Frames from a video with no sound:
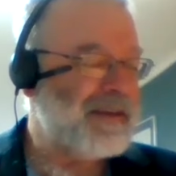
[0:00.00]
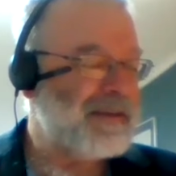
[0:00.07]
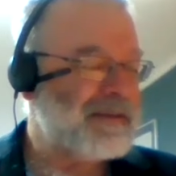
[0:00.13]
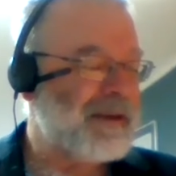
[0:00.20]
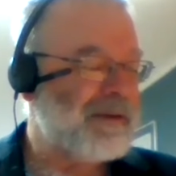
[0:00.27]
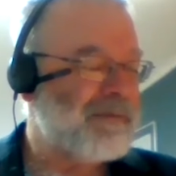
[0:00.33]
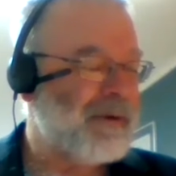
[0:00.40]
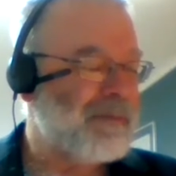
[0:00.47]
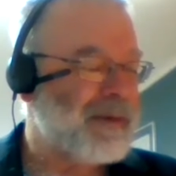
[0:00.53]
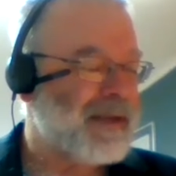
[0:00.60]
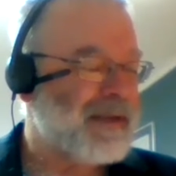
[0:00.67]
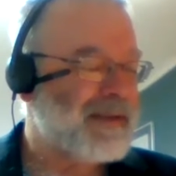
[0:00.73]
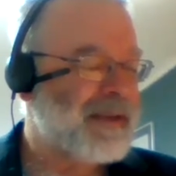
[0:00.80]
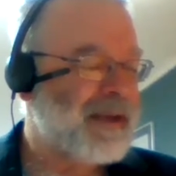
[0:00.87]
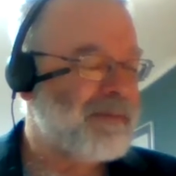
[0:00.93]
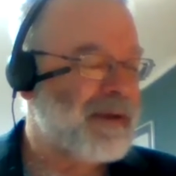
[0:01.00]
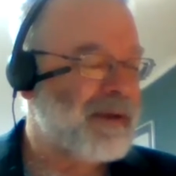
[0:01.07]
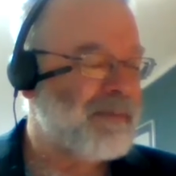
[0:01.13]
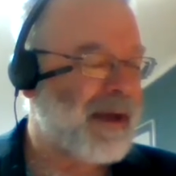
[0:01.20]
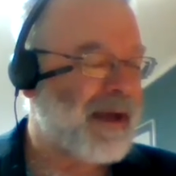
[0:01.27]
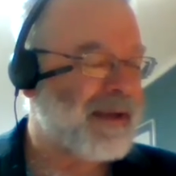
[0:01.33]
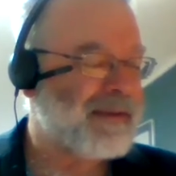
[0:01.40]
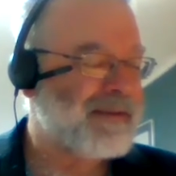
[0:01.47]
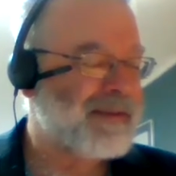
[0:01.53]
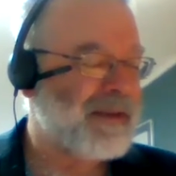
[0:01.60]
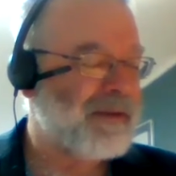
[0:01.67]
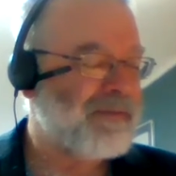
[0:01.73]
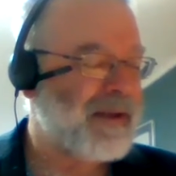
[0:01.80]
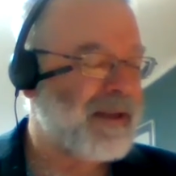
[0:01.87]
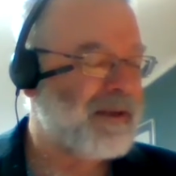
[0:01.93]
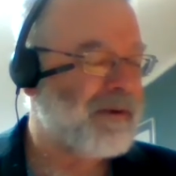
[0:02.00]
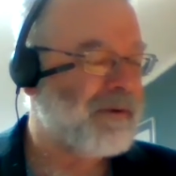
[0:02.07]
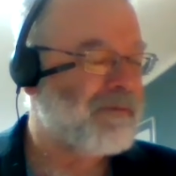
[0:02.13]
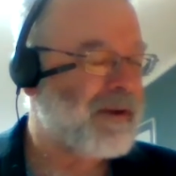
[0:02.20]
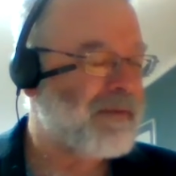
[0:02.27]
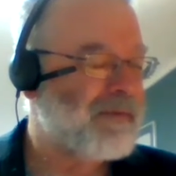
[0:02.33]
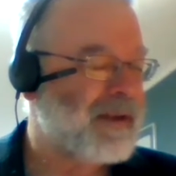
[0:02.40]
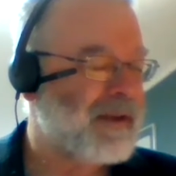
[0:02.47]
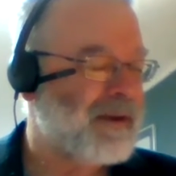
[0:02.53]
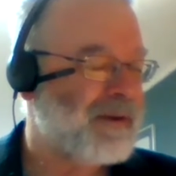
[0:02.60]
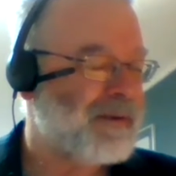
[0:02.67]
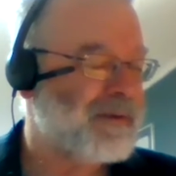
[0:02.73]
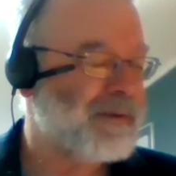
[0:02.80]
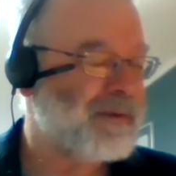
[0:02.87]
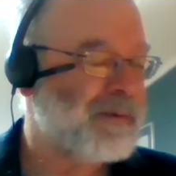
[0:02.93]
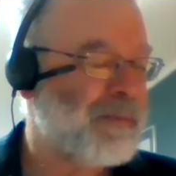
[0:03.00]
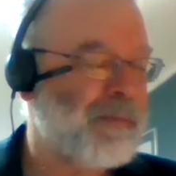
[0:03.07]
So, Robert, tell me about yourself and your Revit use.